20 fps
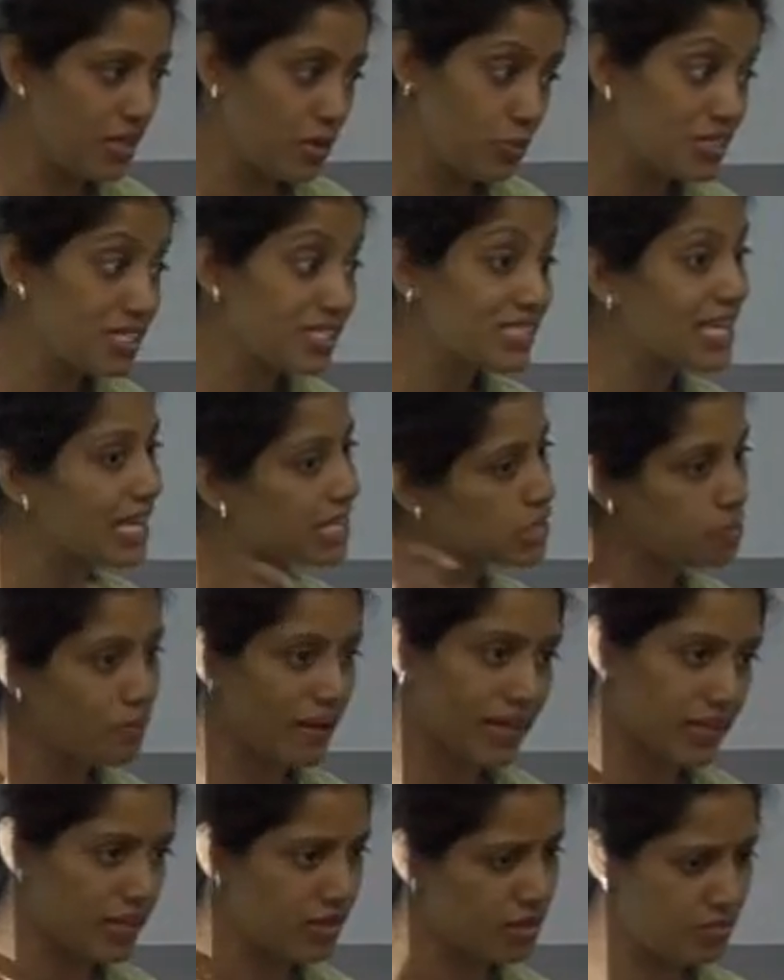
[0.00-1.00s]
which is
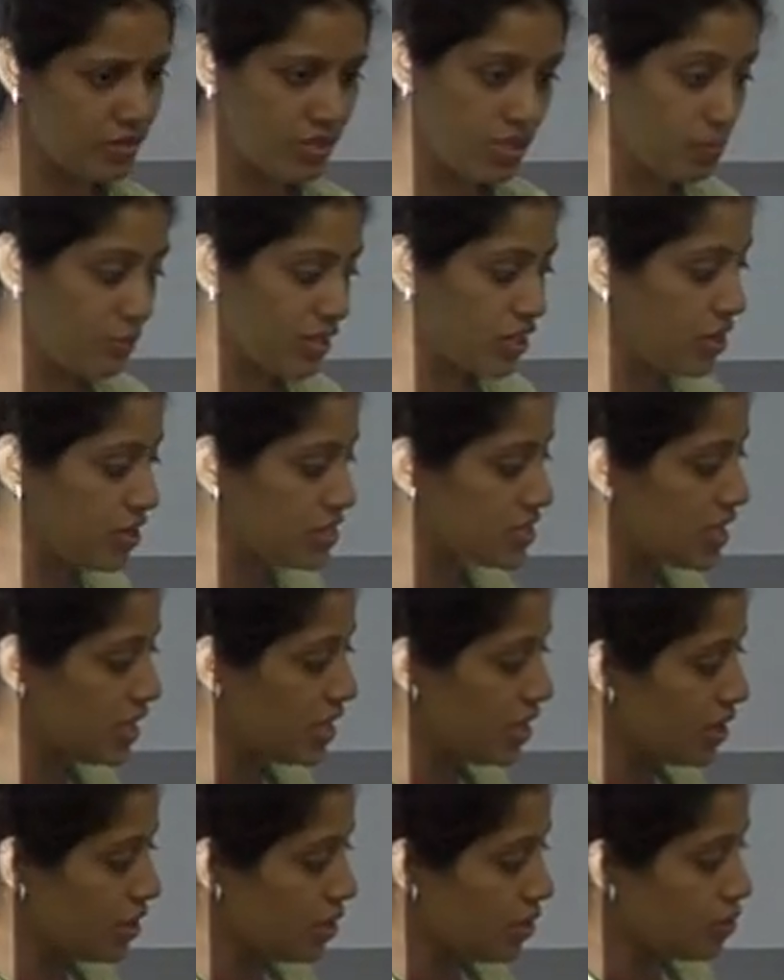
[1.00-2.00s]
expected, because
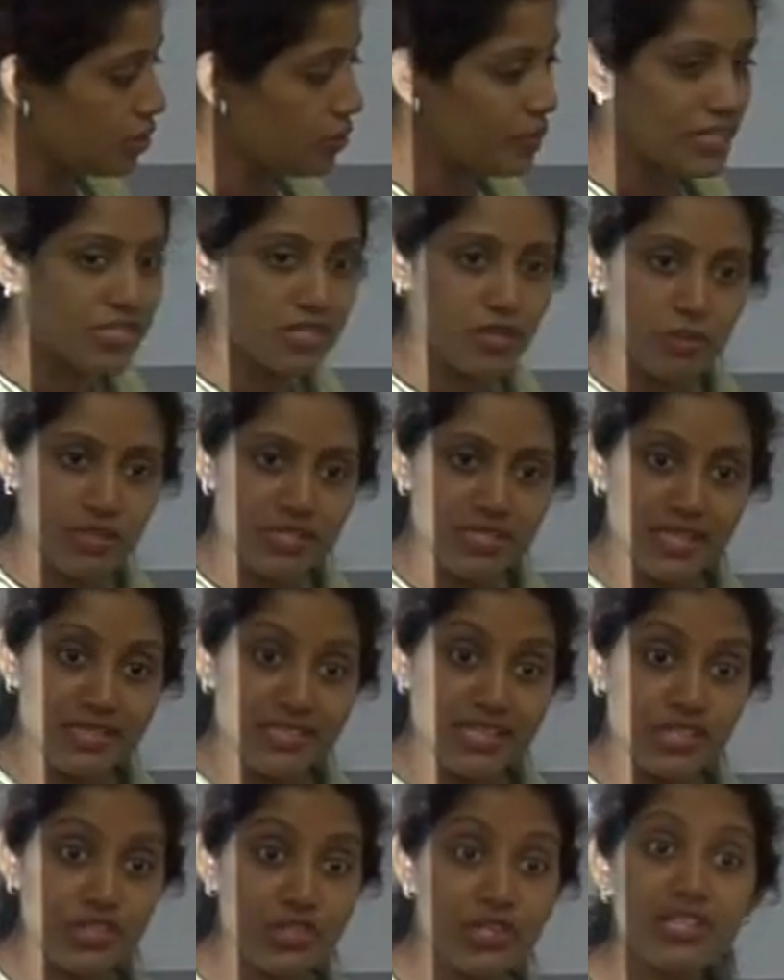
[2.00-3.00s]
the vestibular
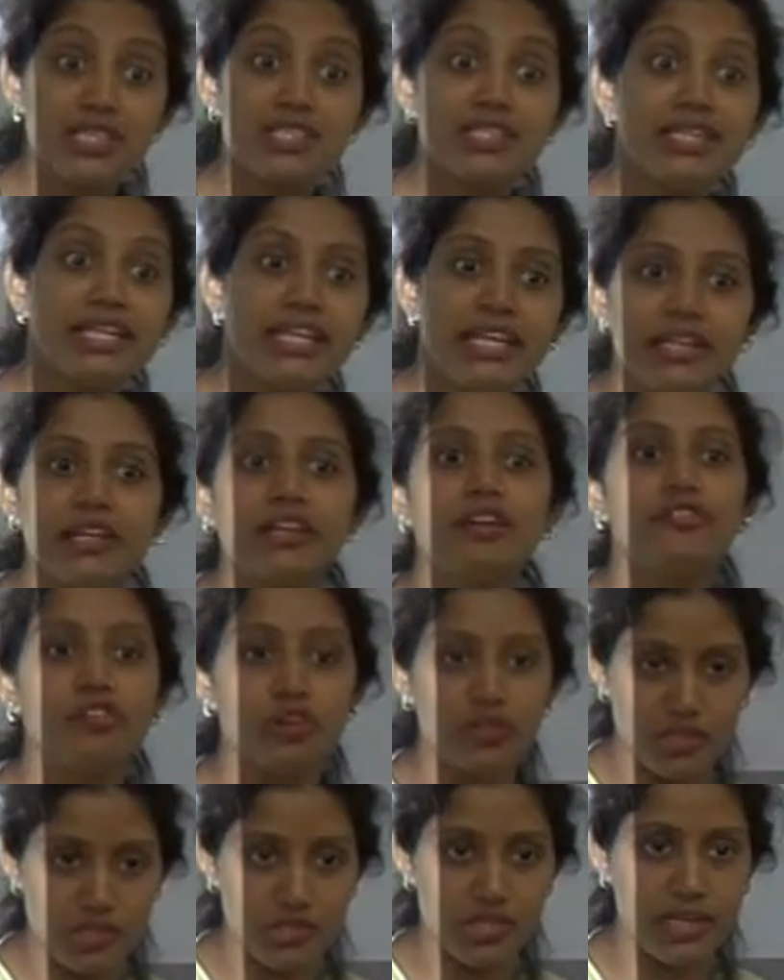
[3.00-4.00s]
sensation is needed
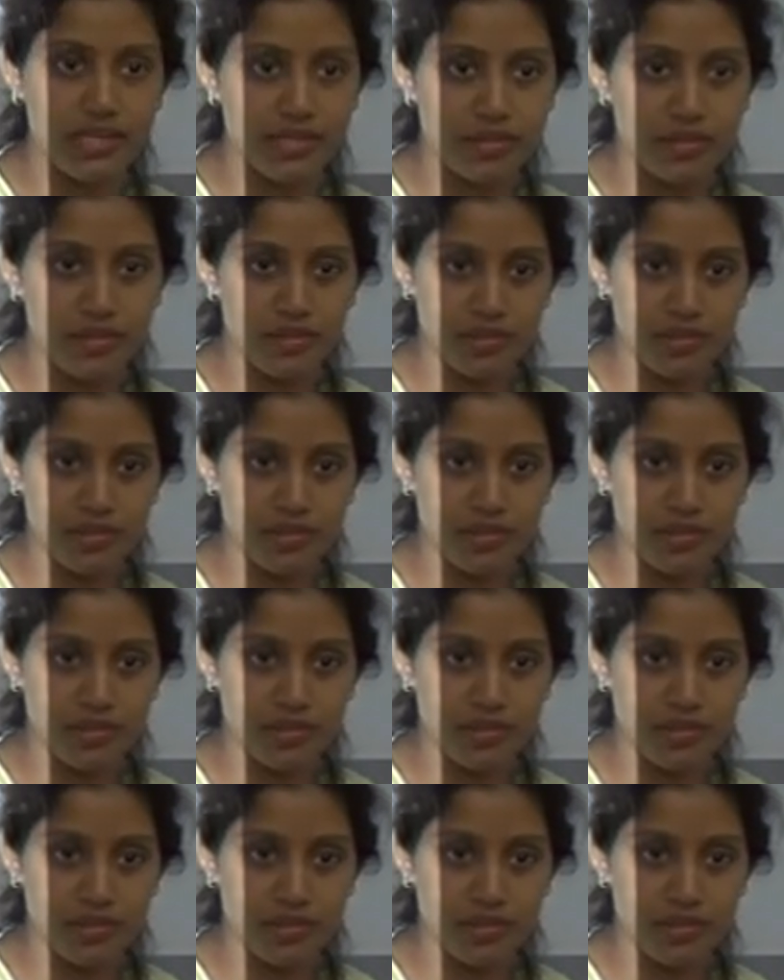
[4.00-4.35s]
for the child.